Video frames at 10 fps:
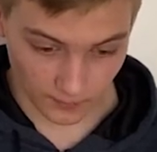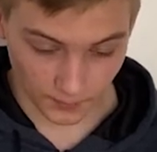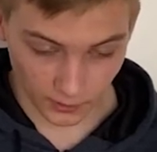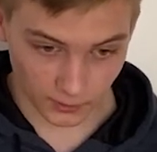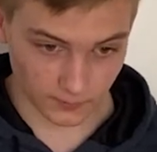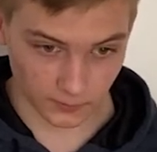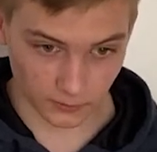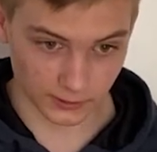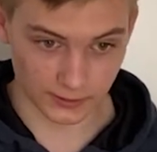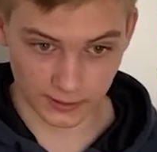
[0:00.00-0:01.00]
Perl
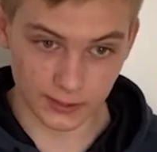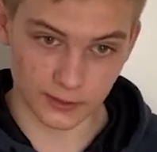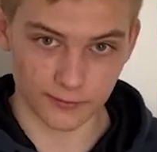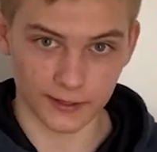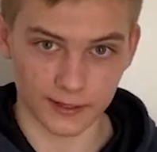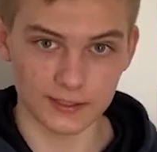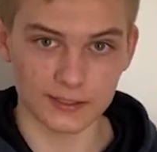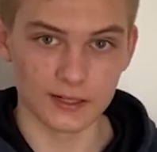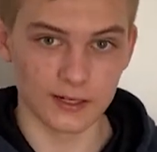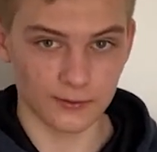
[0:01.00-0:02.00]
noise interface.
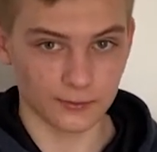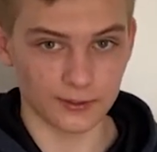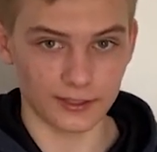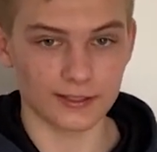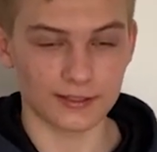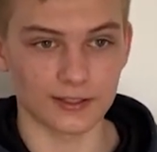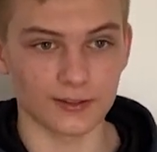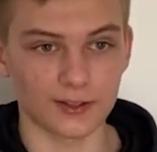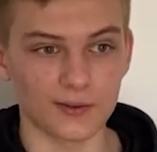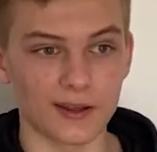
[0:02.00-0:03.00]
Really, this is the
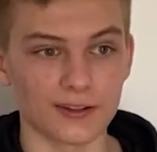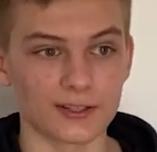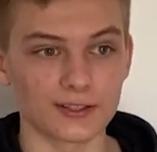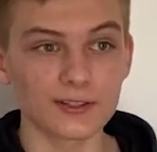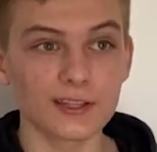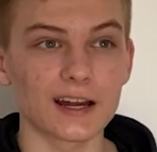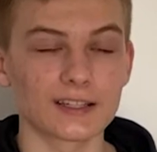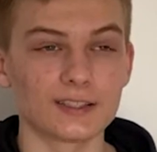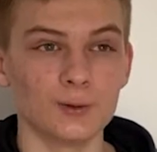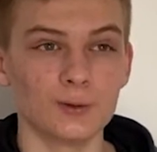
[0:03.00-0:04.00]
only way you could do that,
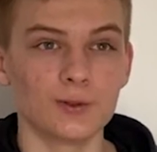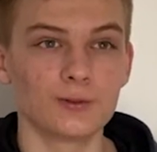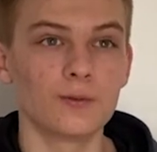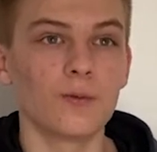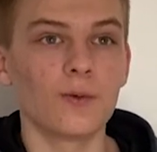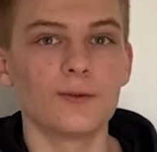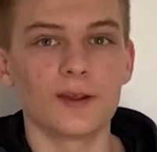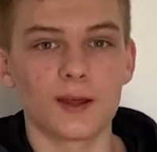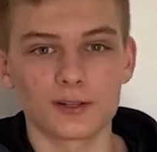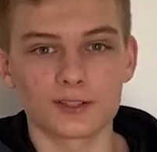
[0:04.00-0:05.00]
because you wouldn't be
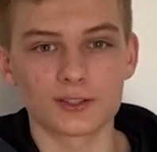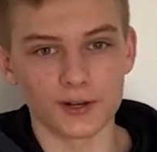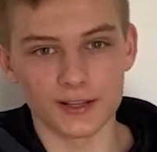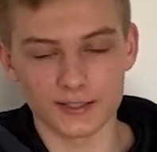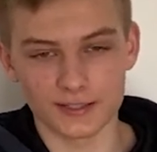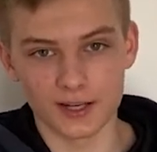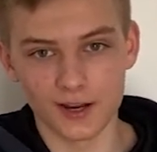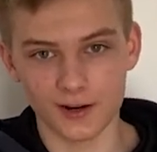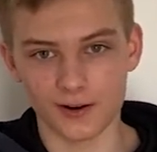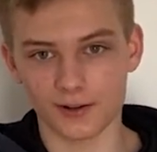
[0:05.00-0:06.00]
able to store this
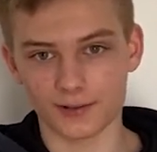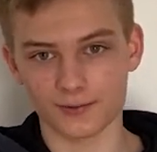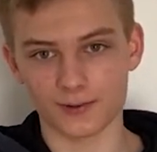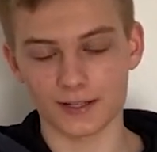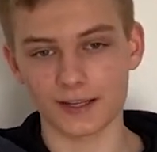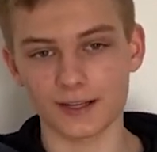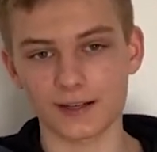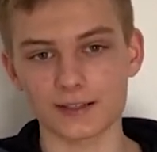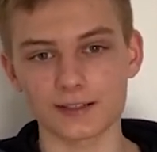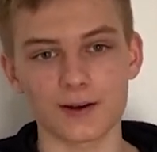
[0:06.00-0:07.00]
all as raw data,
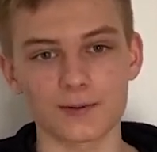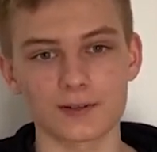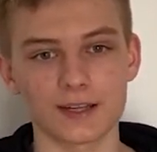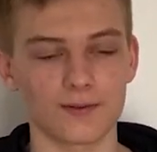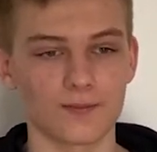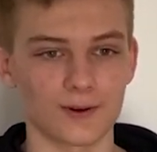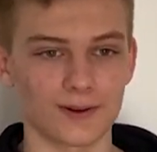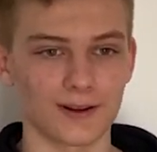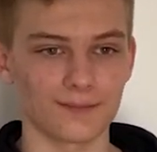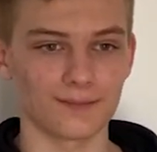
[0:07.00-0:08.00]
because that would take more
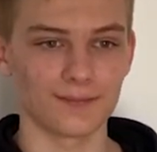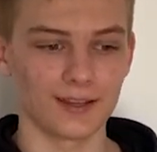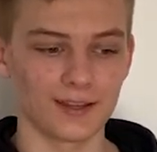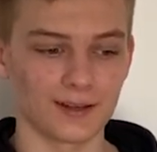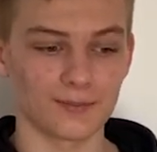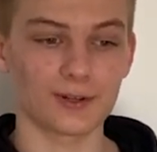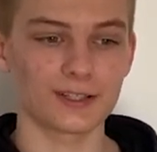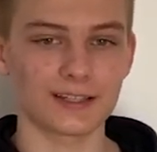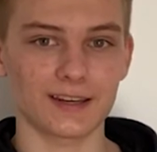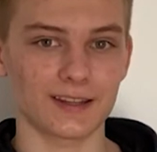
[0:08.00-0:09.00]

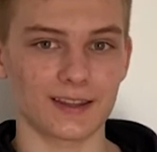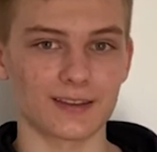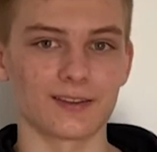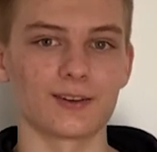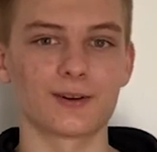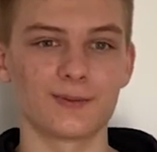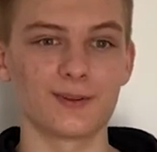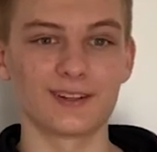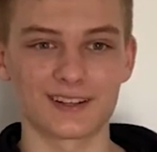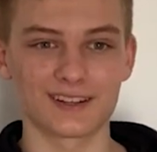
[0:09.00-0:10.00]
data than the
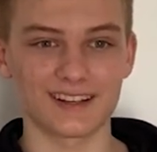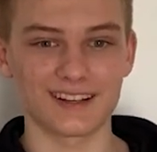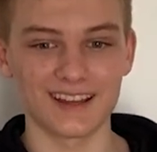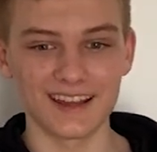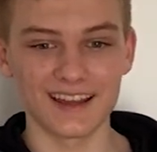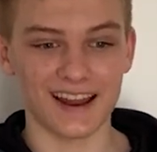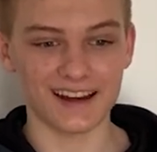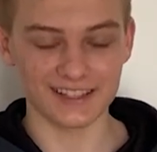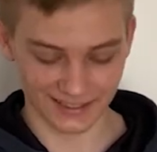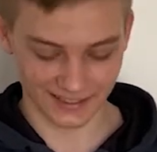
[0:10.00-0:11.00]
computer could
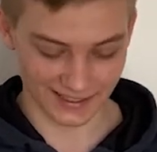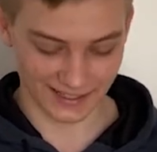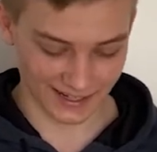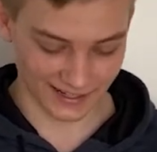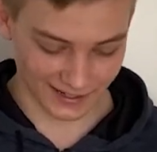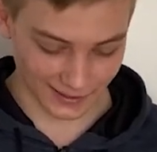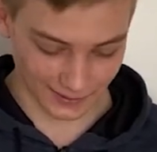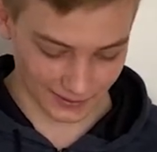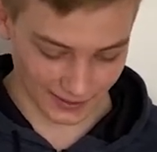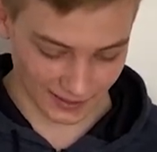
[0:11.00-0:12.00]
actually take up.